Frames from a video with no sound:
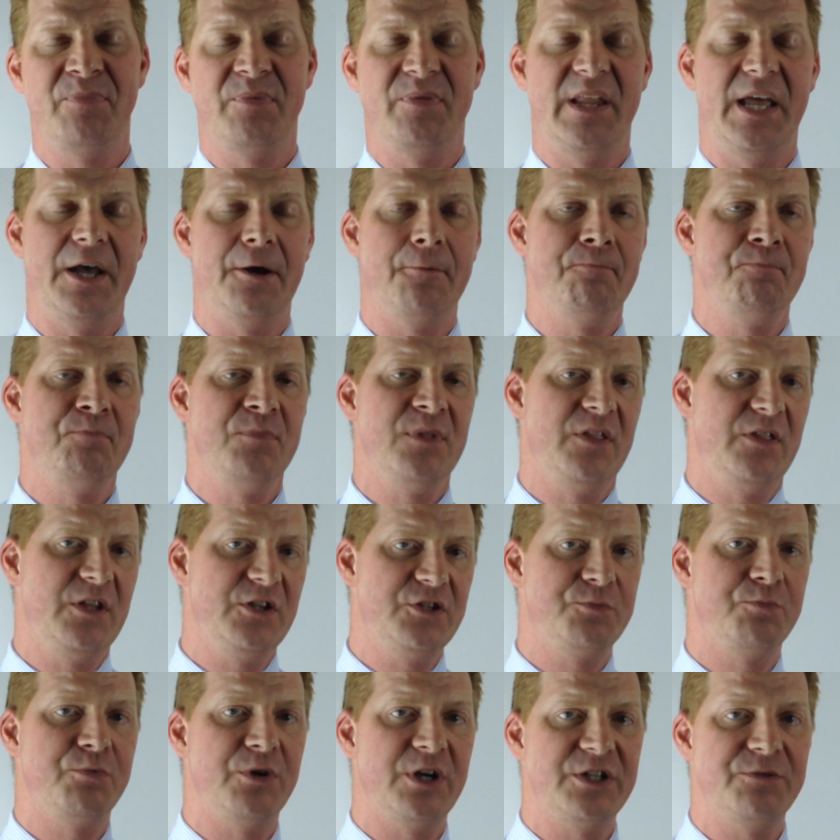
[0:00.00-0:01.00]
Now,
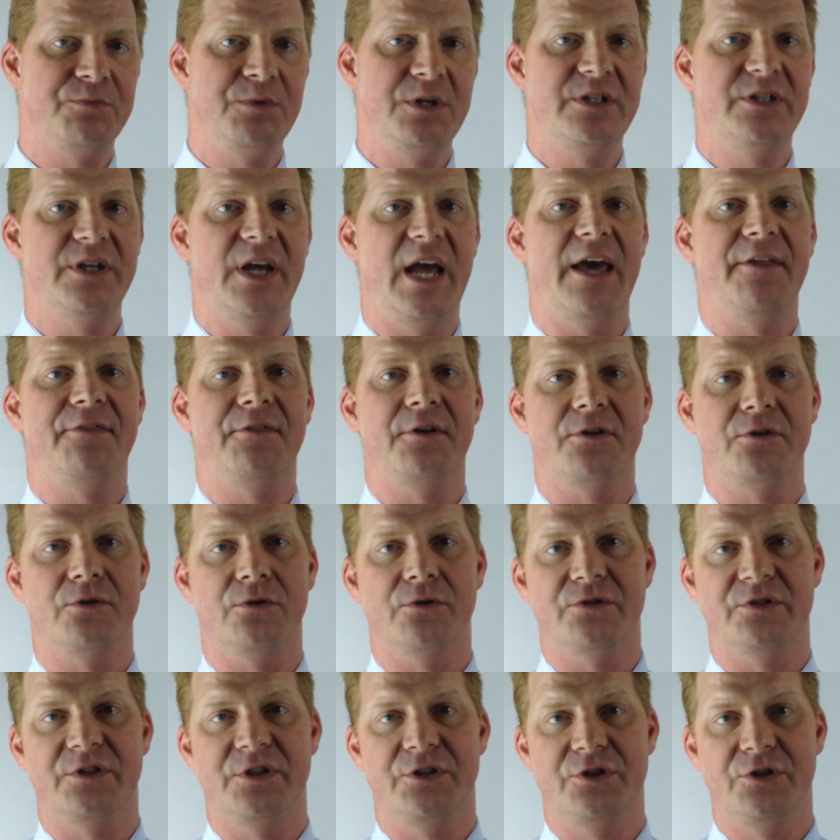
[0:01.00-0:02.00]
this brings me to
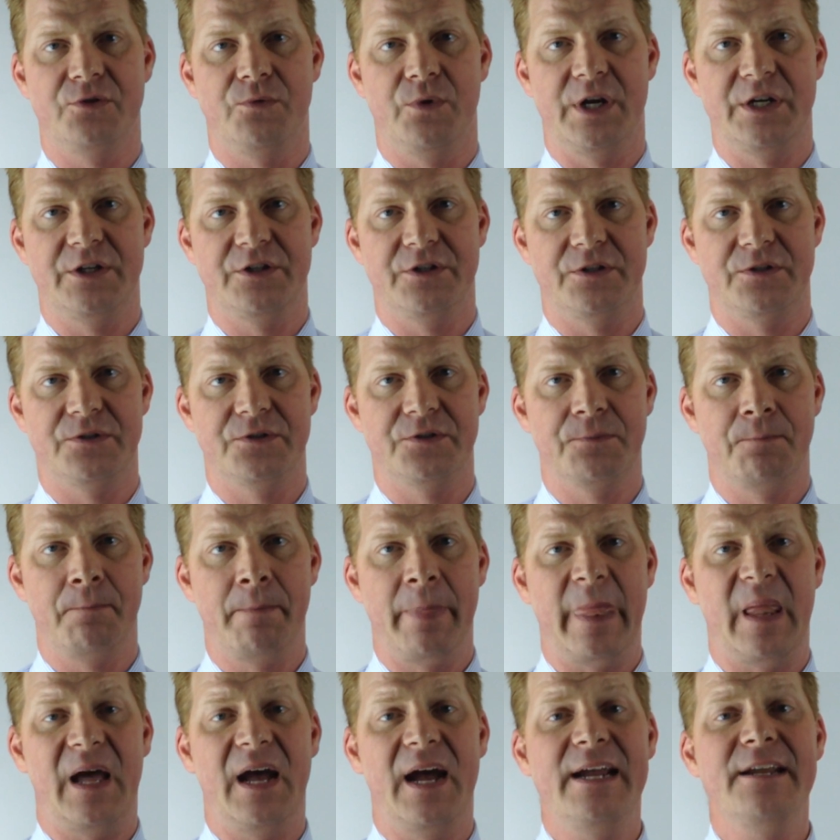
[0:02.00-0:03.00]
ethical situations.
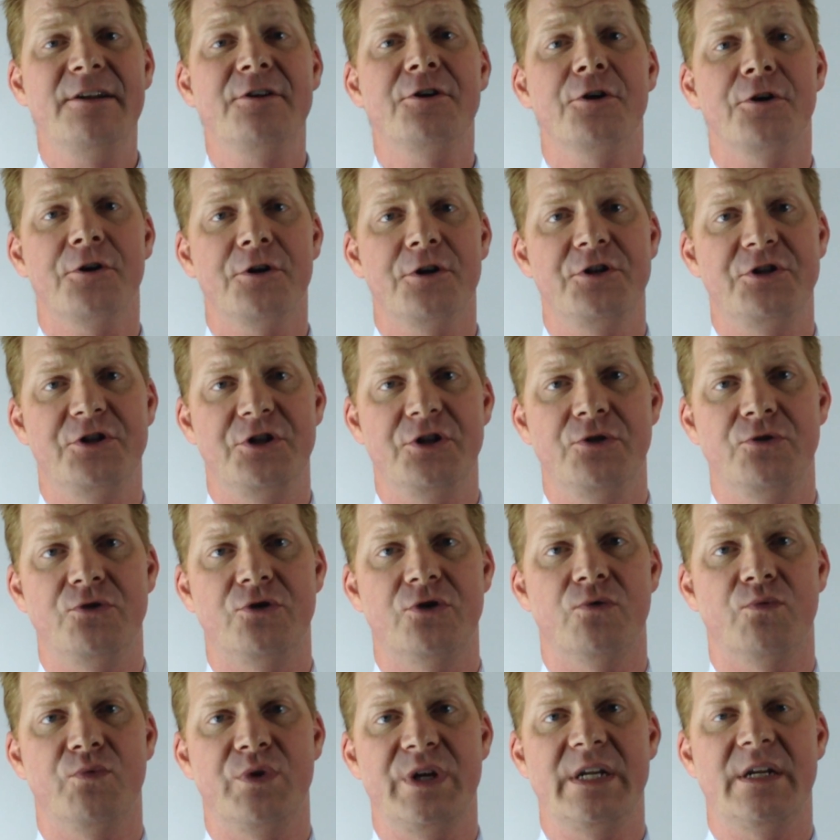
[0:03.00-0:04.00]
I encourage you
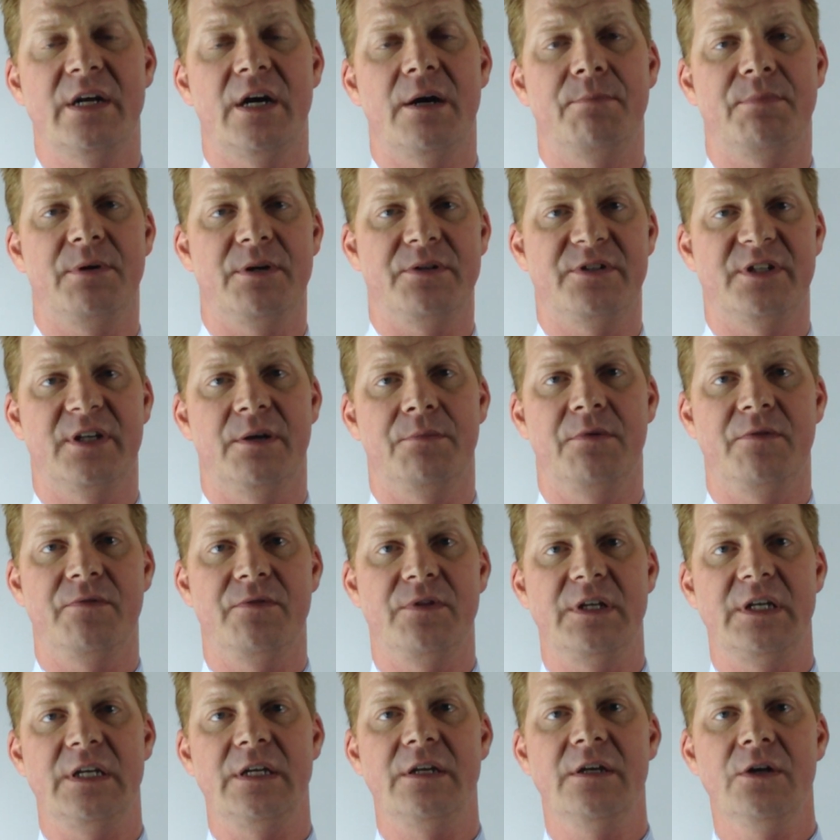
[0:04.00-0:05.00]
to read up on some of
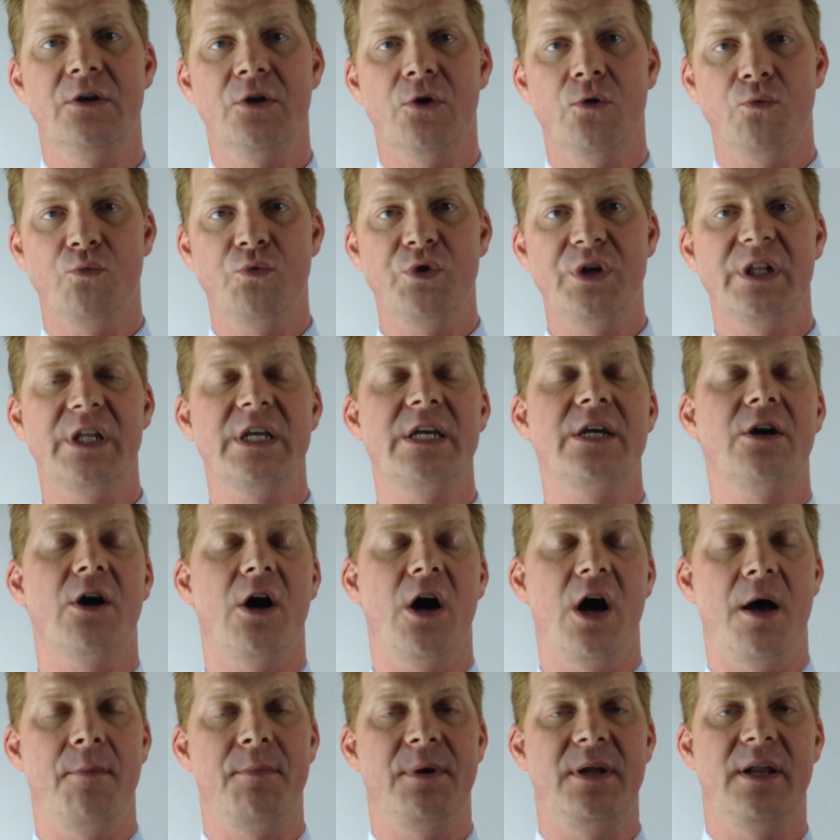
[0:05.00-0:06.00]
the really
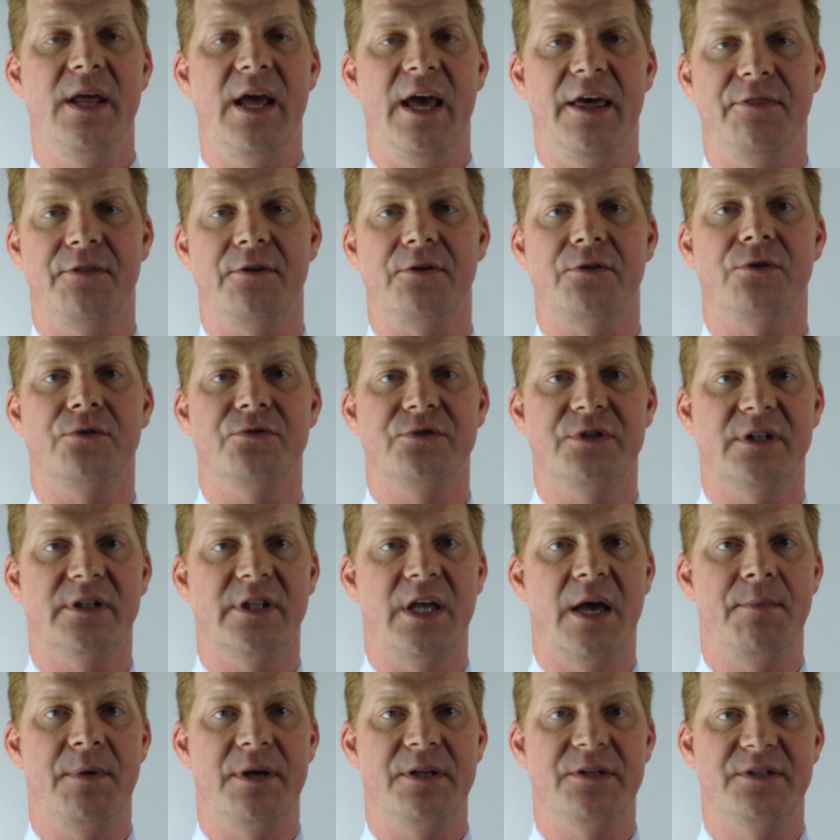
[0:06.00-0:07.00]
common ethical
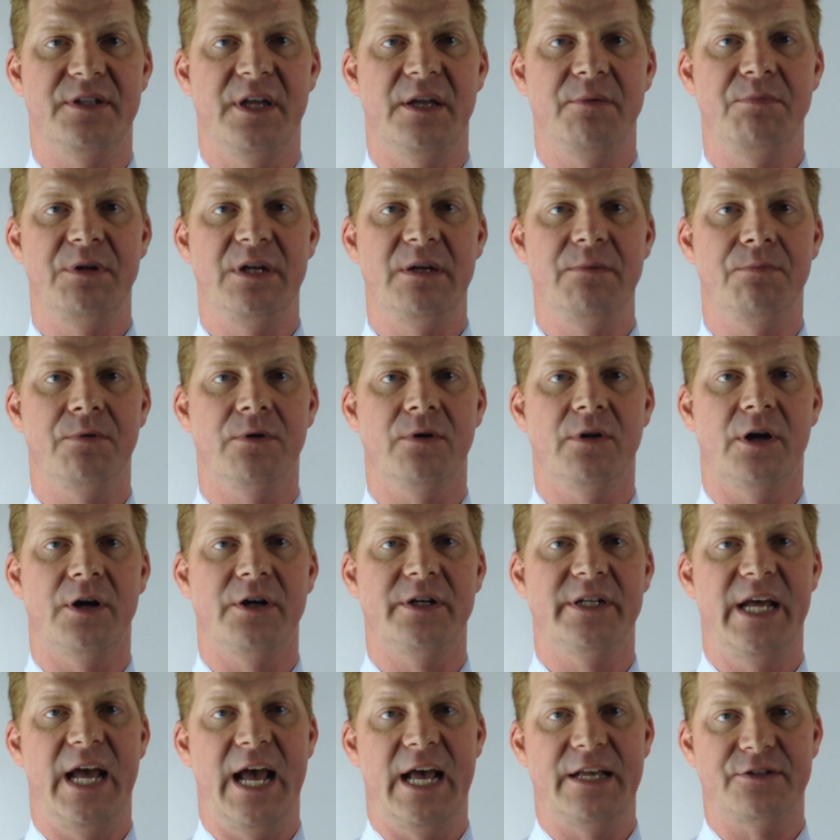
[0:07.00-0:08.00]
dilemmas that people are
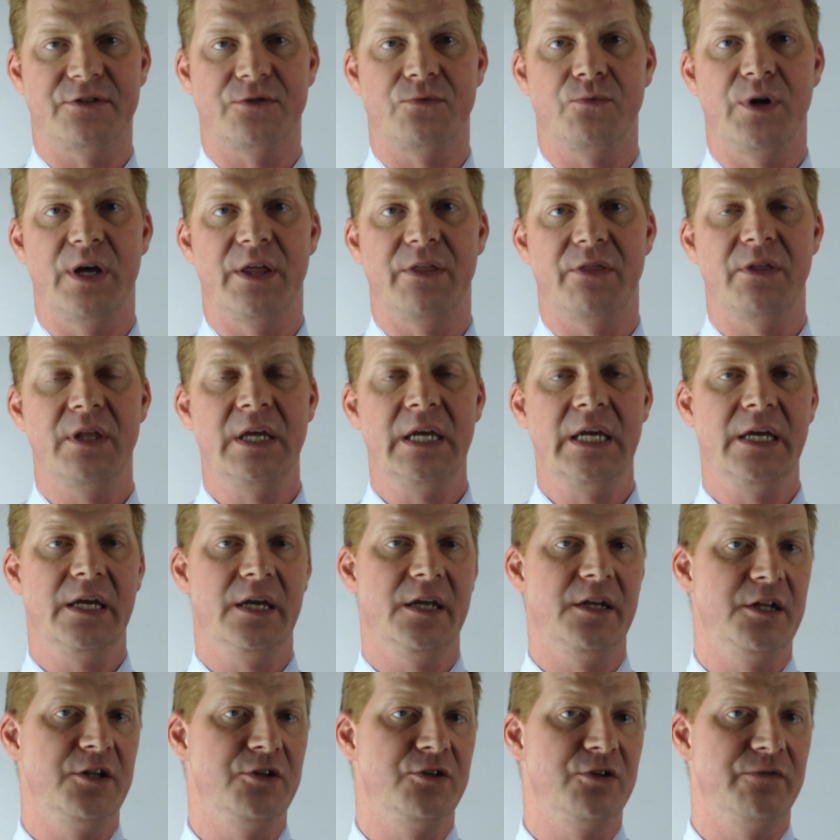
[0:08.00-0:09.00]
tasked with
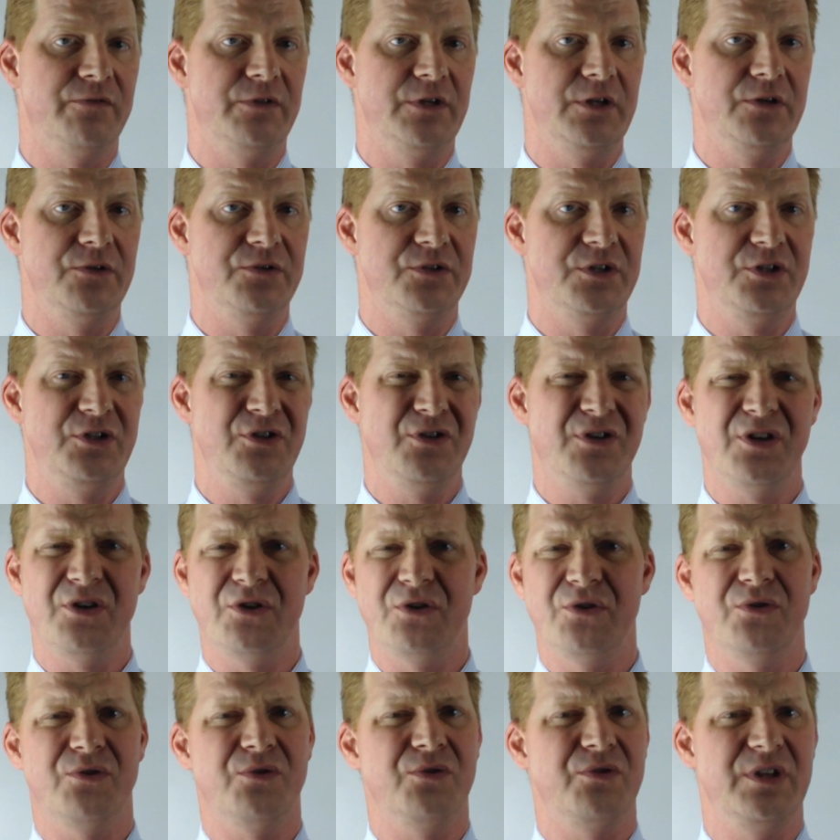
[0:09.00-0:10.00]
in interviews, and you can
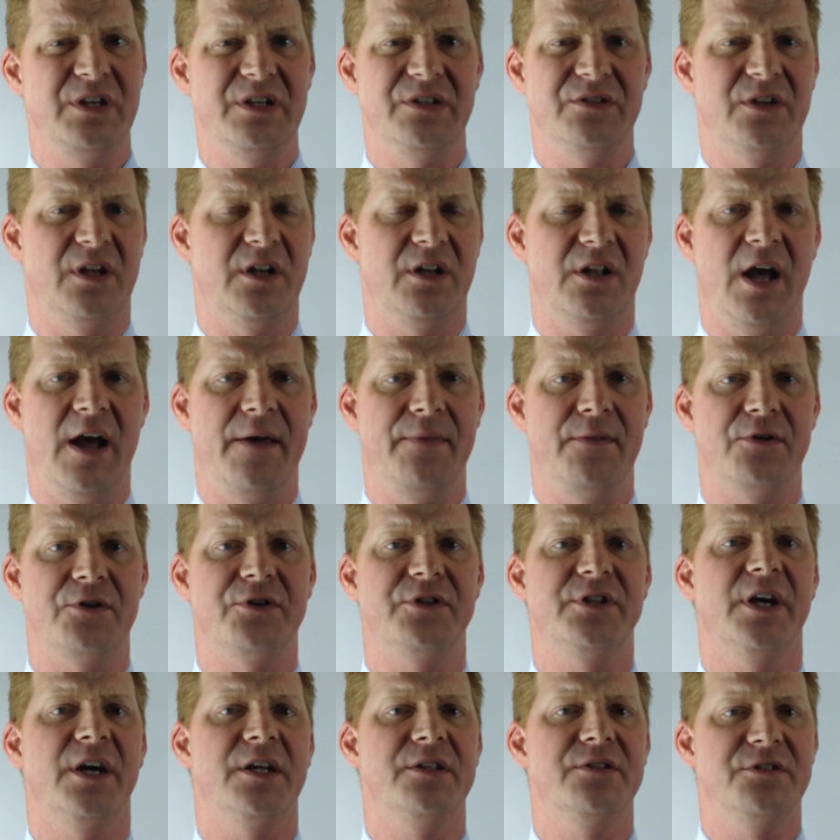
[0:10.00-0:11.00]
Google these online. There are
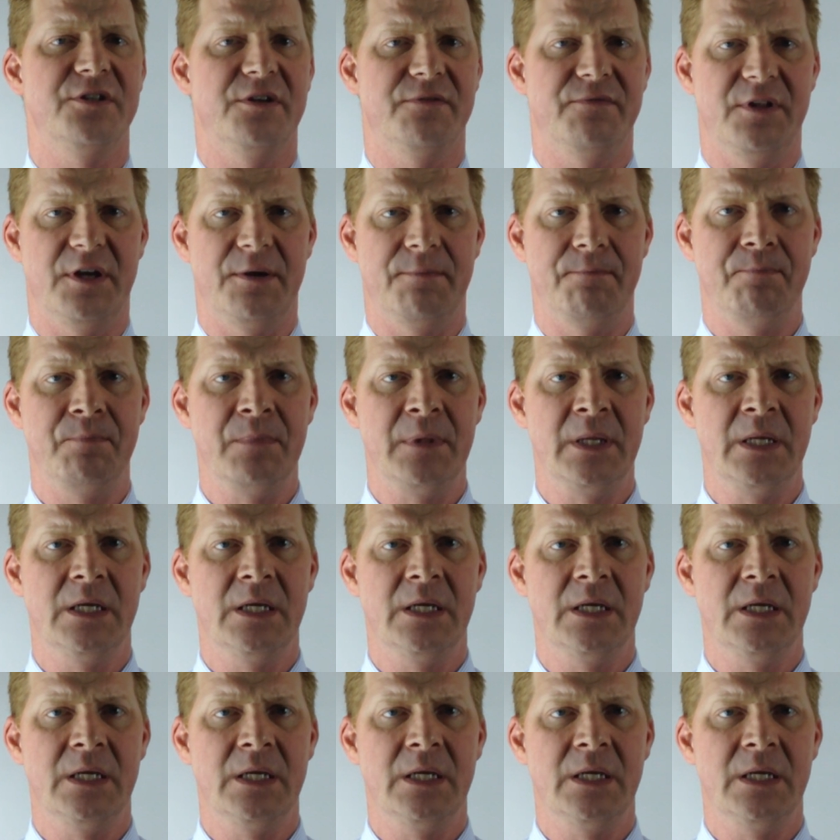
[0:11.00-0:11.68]
tons of them.